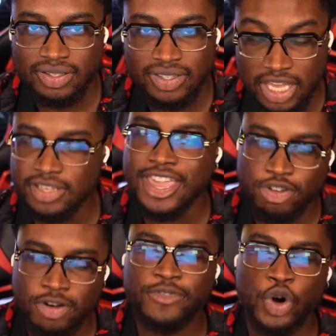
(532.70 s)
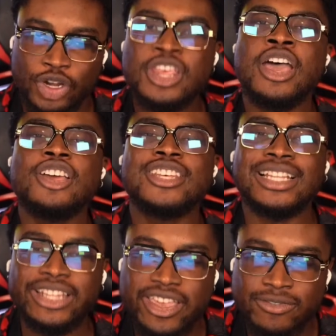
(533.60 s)
Can you afford to
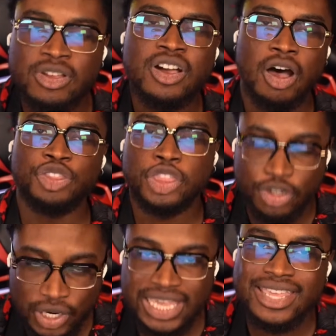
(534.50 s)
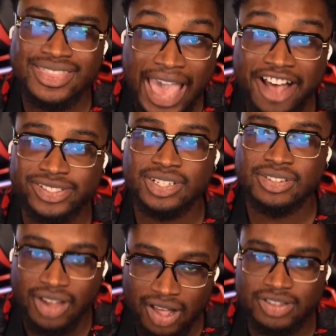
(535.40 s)
live on
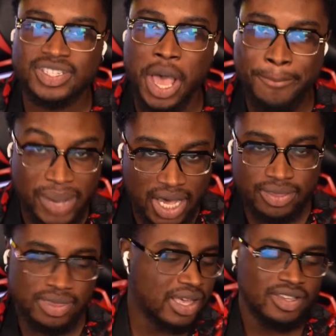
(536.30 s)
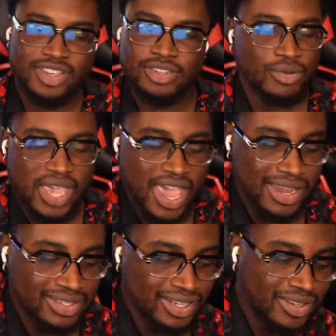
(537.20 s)
$3,000 a month? You can't.